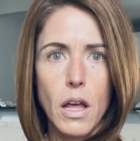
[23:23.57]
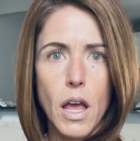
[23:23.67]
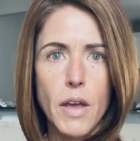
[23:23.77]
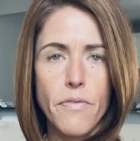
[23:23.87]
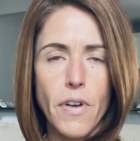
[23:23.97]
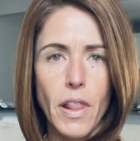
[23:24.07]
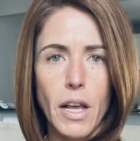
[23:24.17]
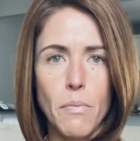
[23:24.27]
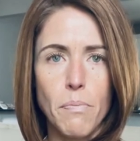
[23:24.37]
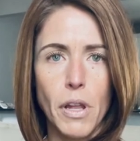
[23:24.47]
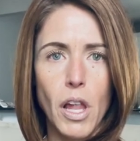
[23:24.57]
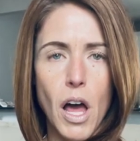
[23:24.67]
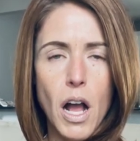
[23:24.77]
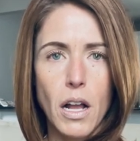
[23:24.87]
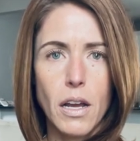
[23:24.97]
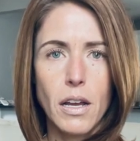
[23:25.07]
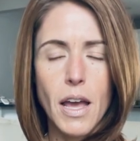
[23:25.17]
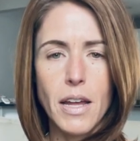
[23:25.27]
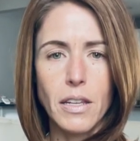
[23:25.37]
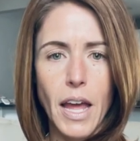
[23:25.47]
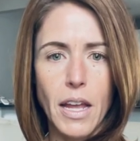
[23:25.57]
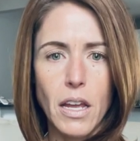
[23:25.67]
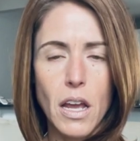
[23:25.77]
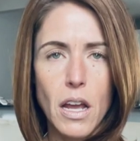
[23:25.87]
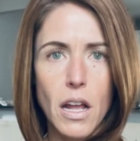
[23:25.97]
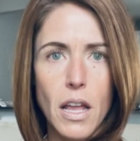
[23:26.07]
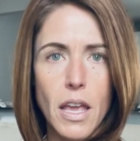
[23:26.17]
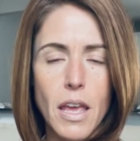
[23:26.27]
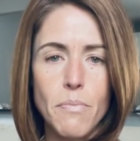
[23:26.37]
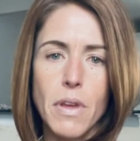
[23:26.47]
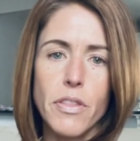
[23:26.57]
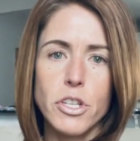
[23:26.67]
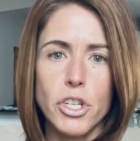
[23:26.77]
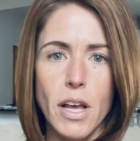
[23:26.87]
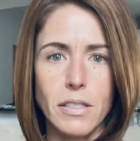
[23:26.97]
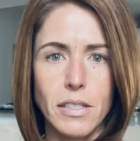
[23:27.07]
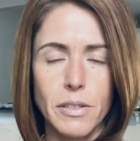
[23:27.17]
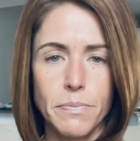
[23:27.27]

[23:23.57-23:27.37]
it felt like a block had like hit me in the chest.